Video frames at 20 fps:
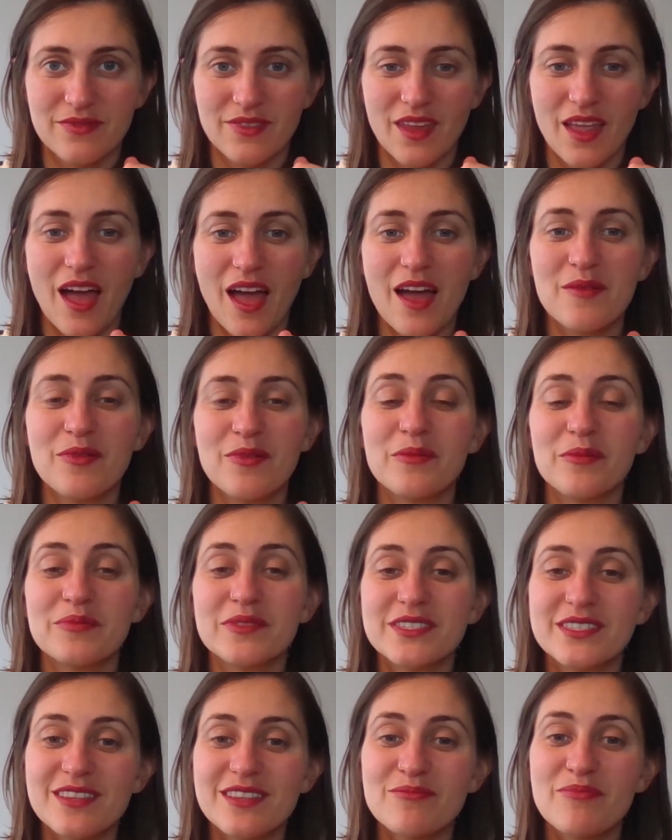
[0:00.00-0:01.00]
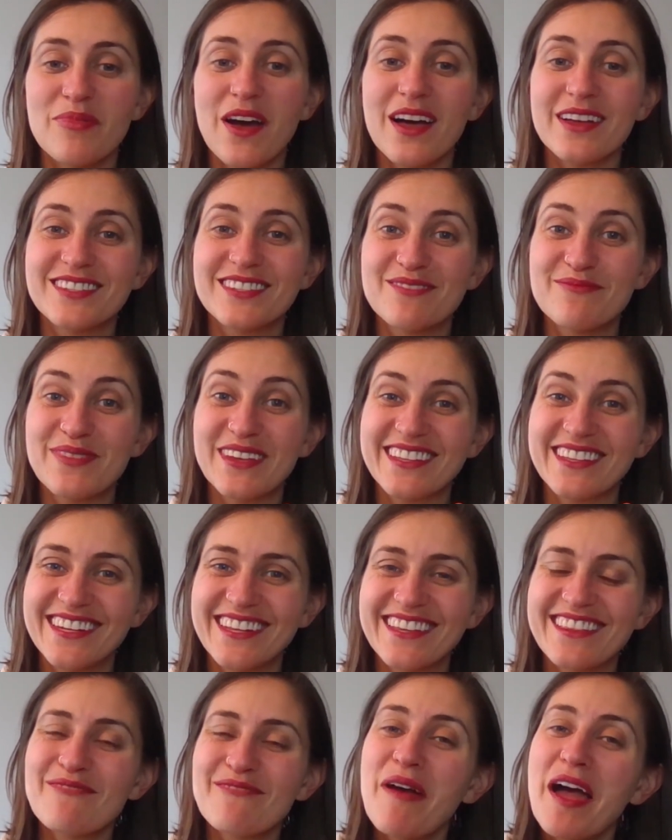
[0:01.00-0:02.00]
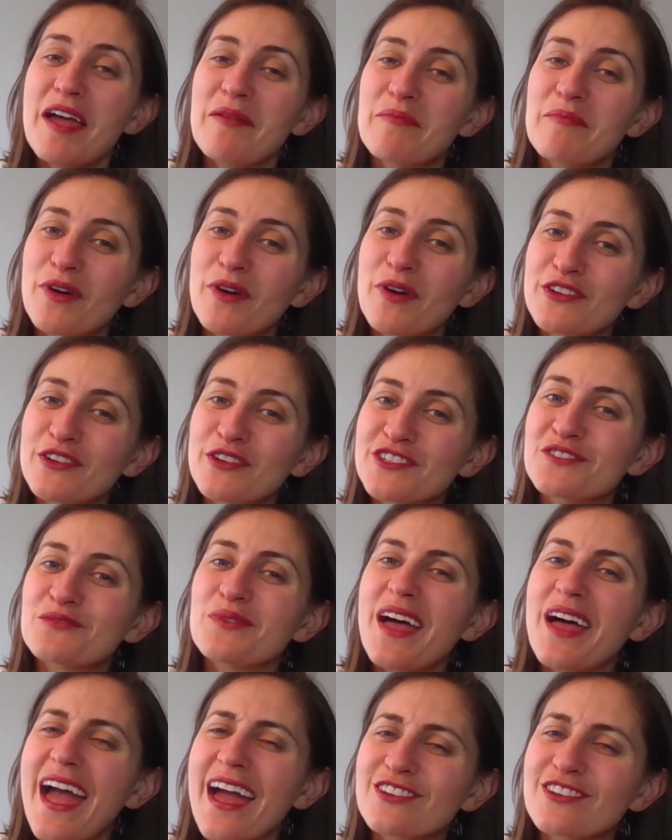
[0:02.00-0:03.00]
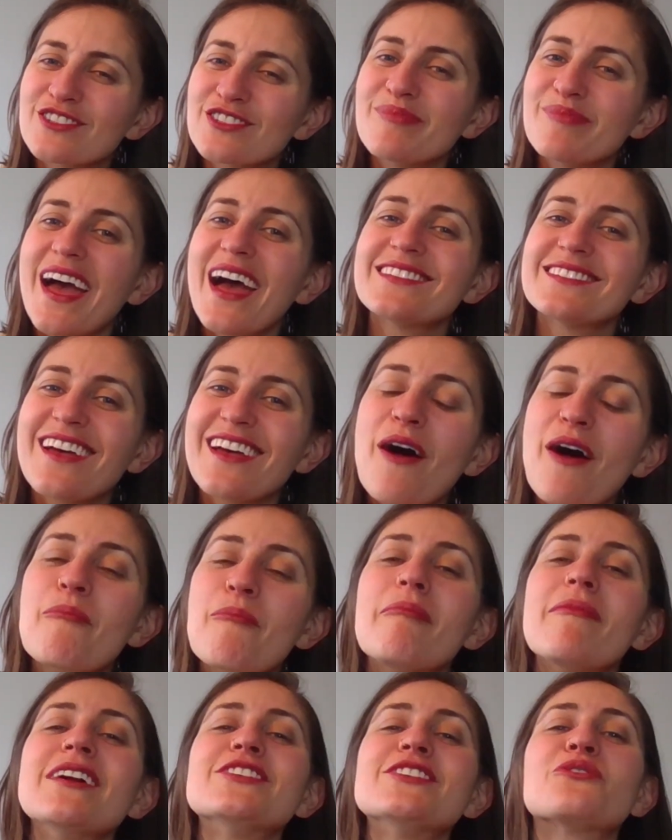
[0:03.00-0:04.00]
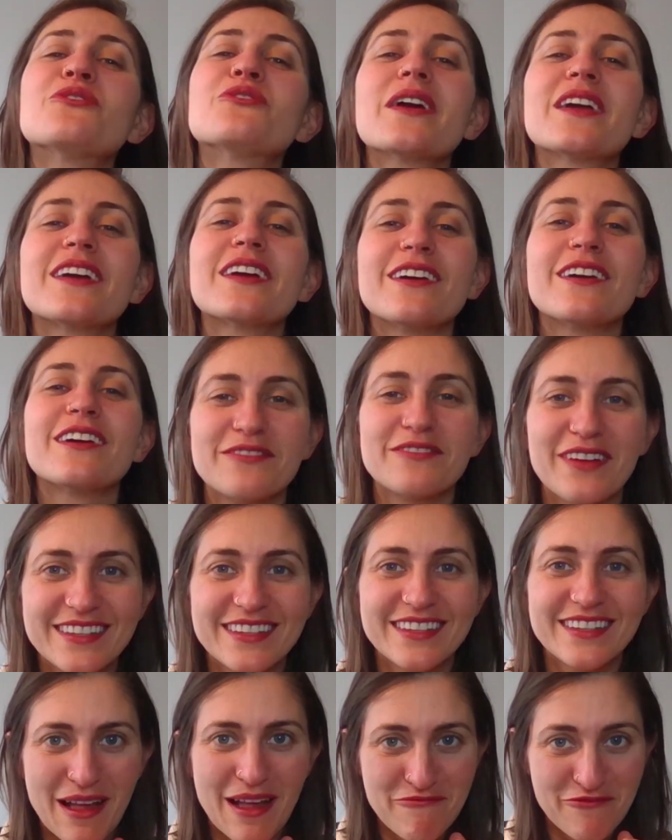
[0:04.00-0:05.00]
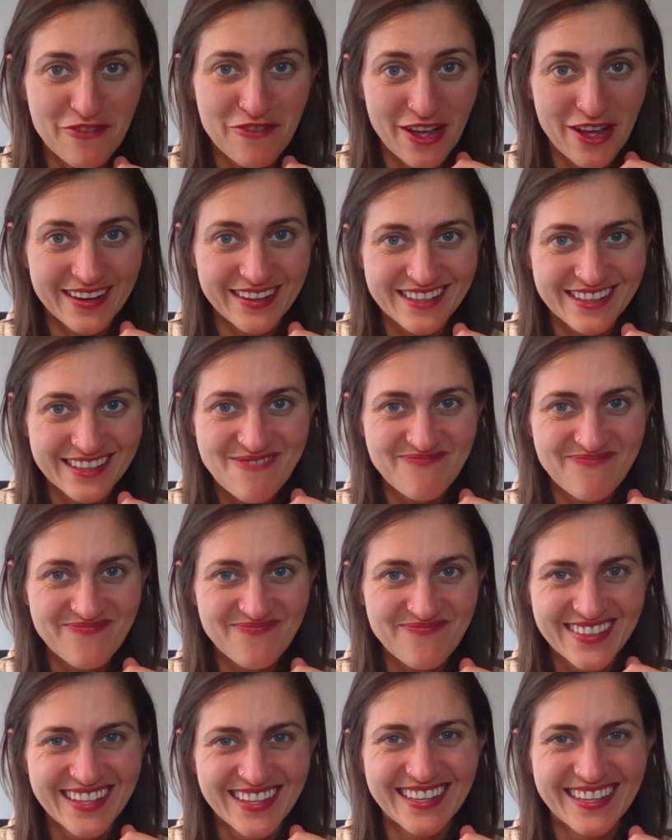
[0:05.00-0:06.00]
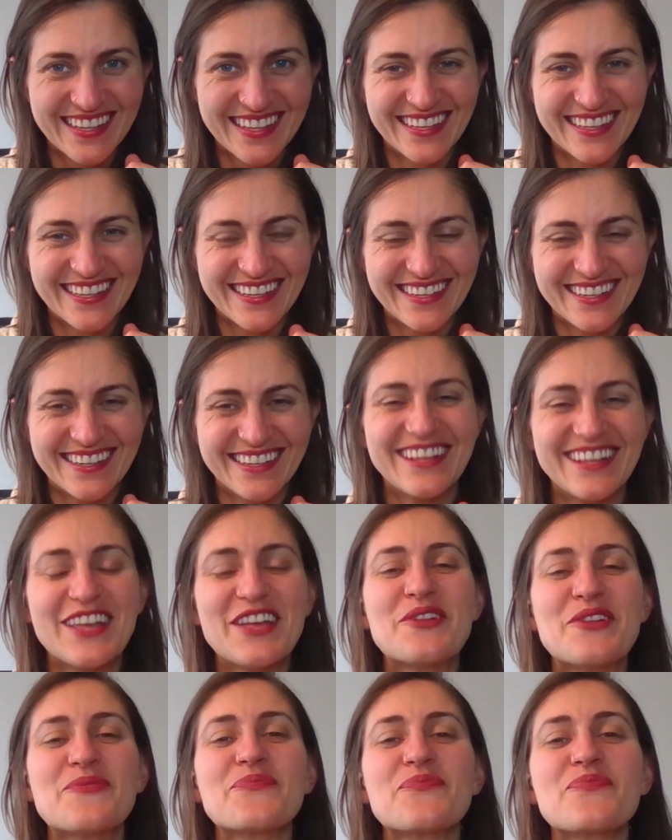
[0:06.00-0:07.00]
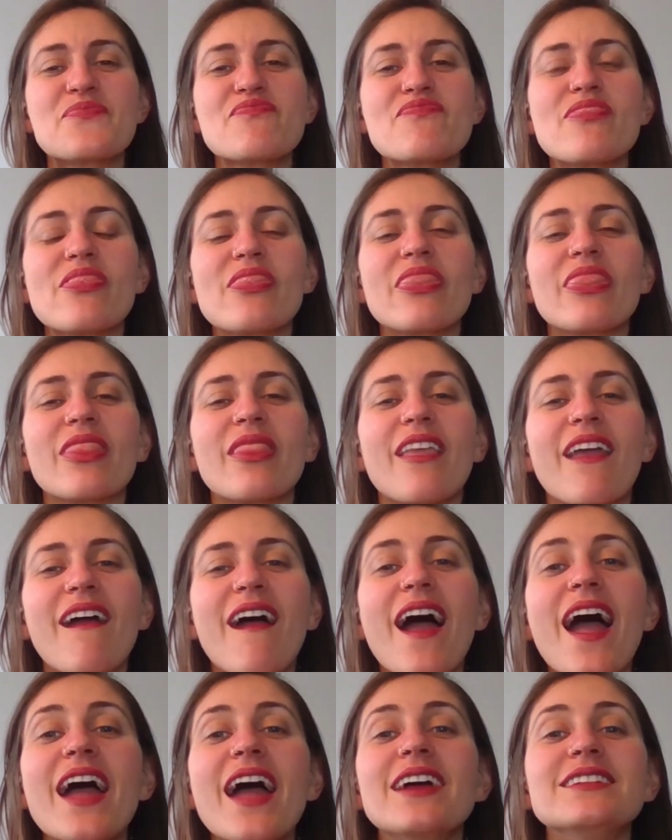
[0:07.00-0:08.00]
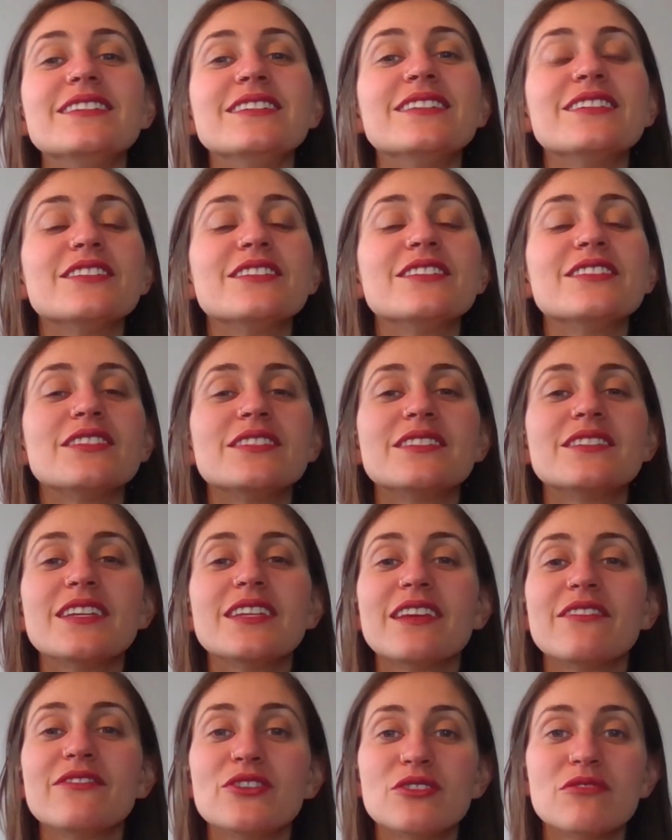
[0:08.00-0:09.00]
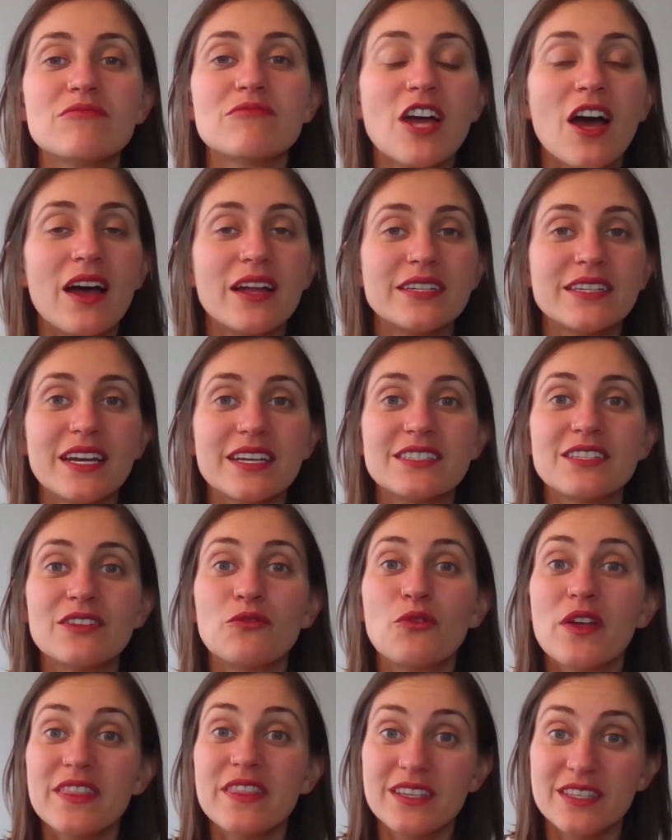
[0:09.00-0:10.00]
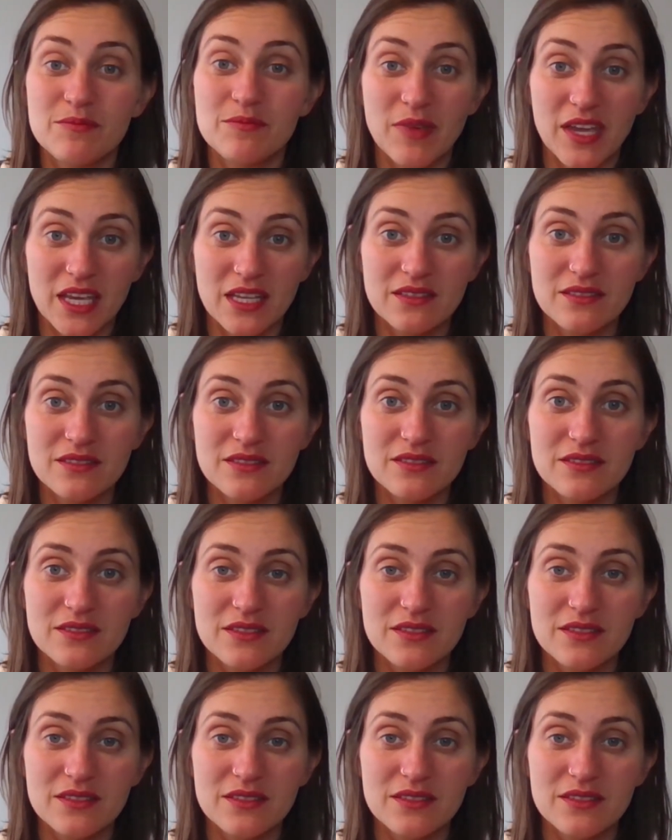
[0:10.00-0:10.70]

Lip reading: I'm open to the possibility that my emotions will actually pass much quicker if I stop fighting them. And to give you some context of what this means,